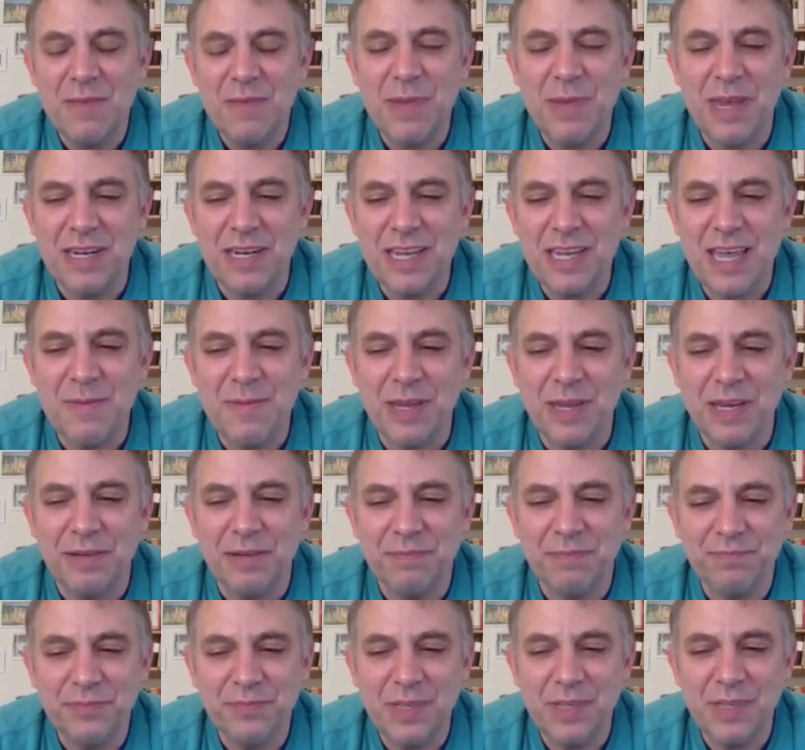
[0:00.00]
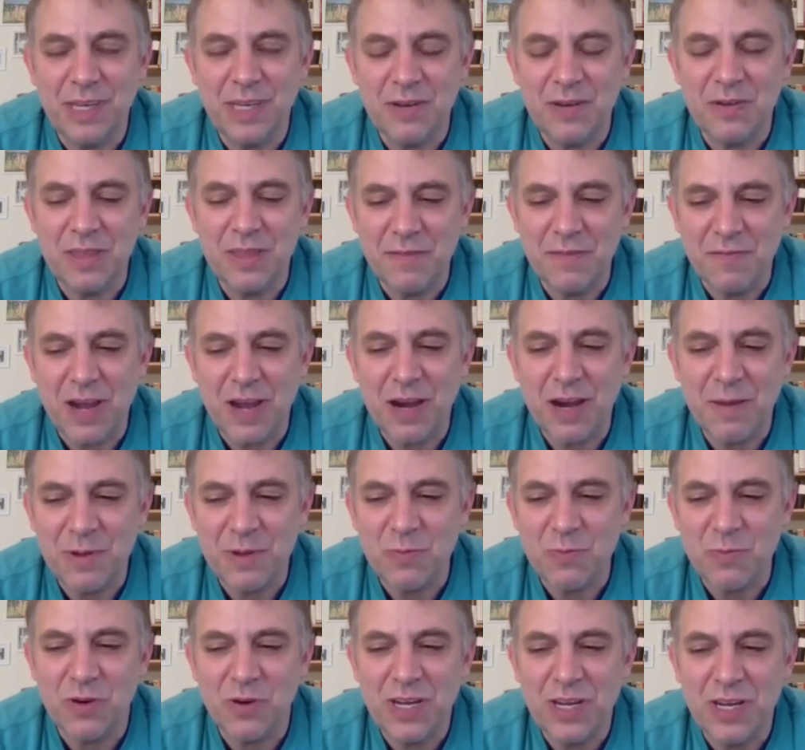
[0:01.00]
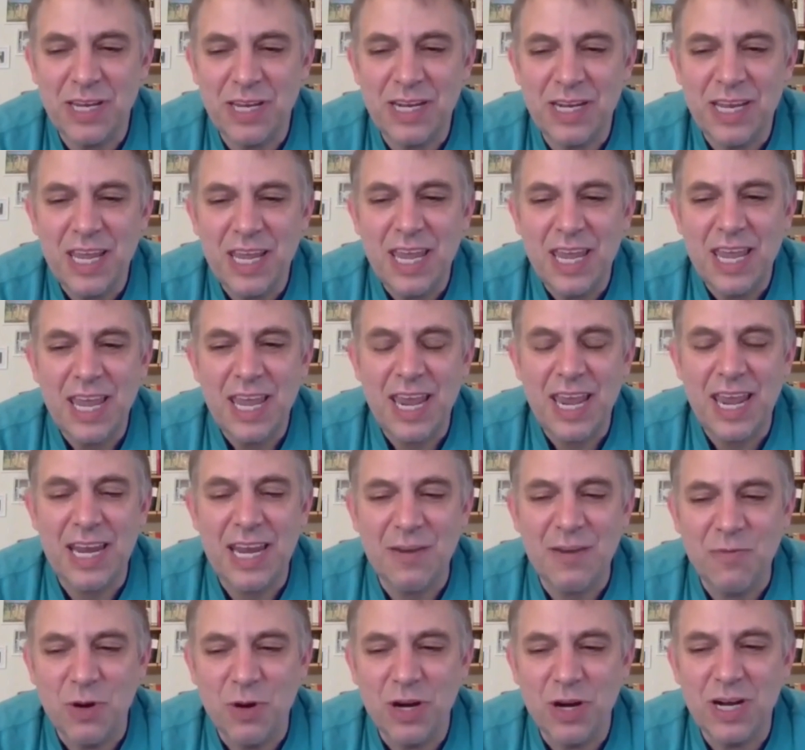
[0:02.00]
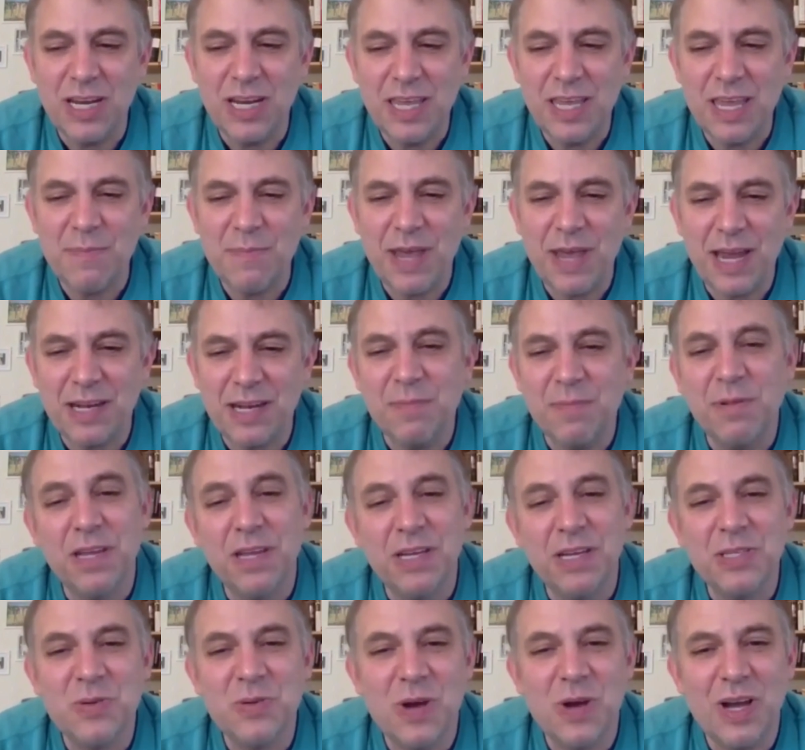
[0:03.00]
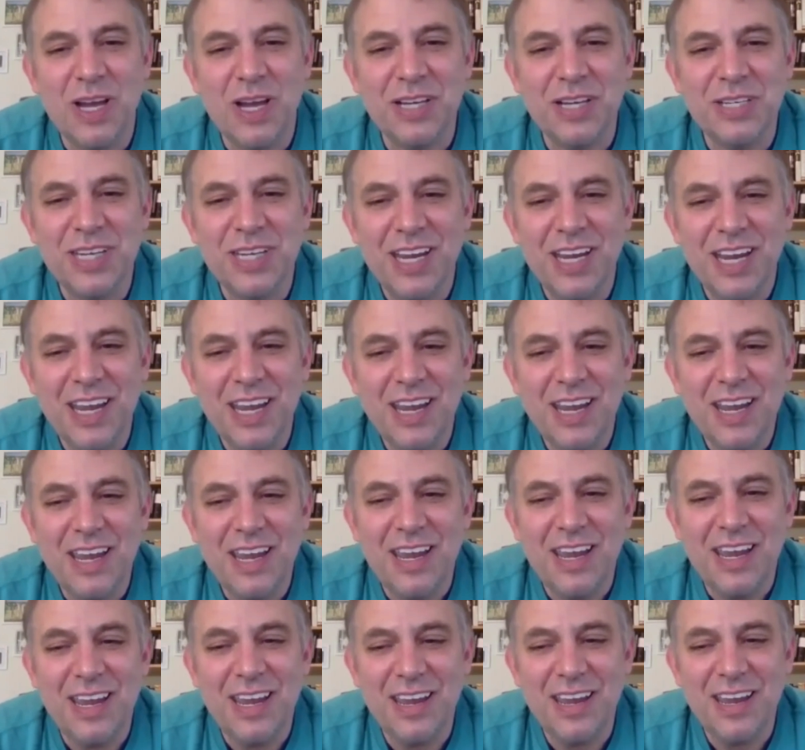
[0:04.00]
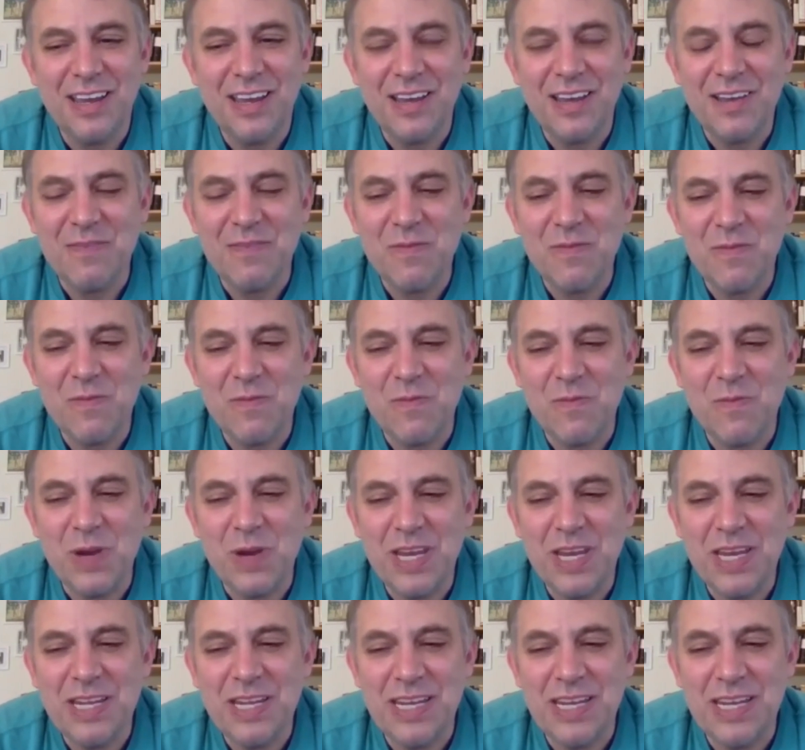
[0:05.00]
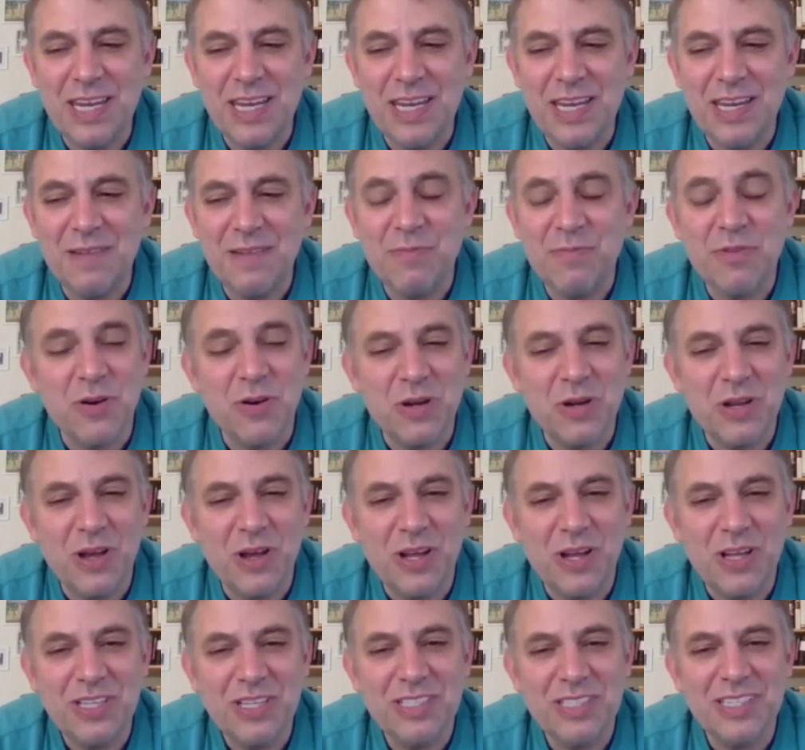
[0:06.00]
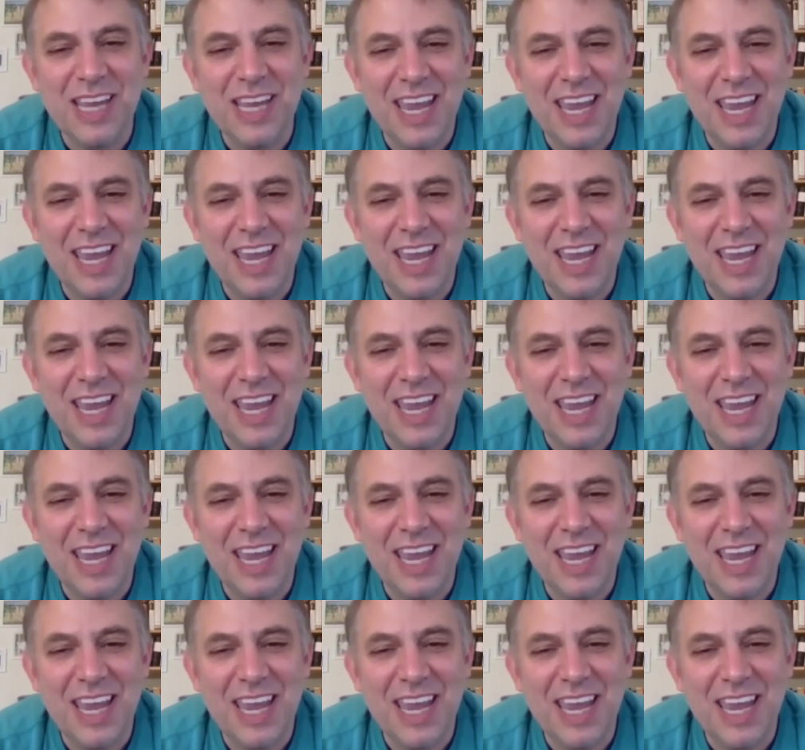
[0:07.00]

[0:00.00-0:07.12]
pandemic, you know, in the environment we're in. And if we're going to get back to playing squash, we need protocols,